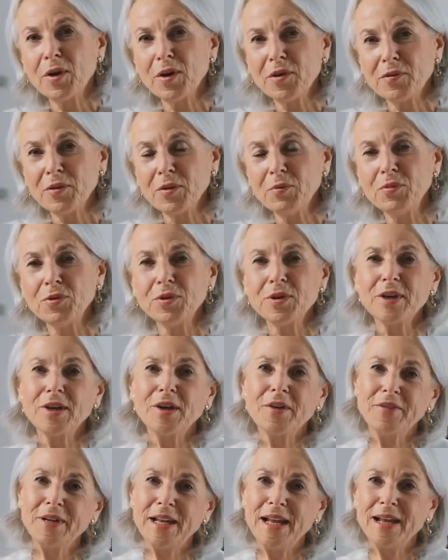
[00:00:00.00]
of the
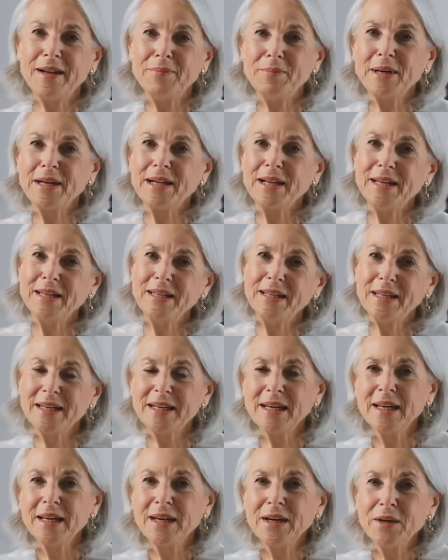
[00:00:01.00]
Buchinger Wilhelmi
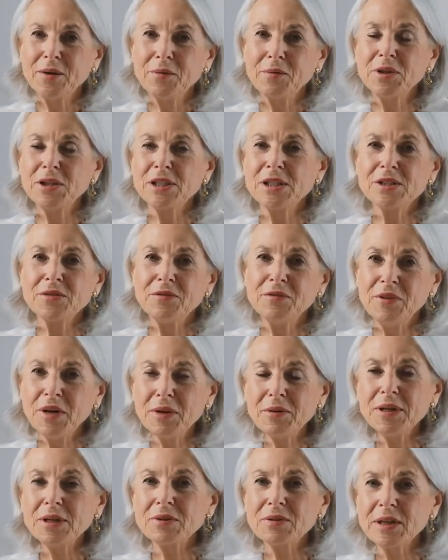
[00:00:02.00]
Clinic, which is a
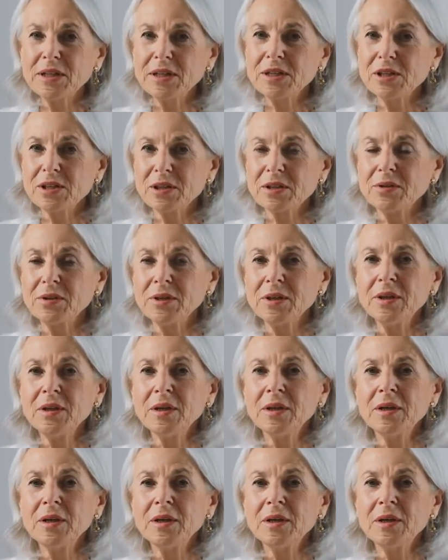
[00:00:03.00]
very traditional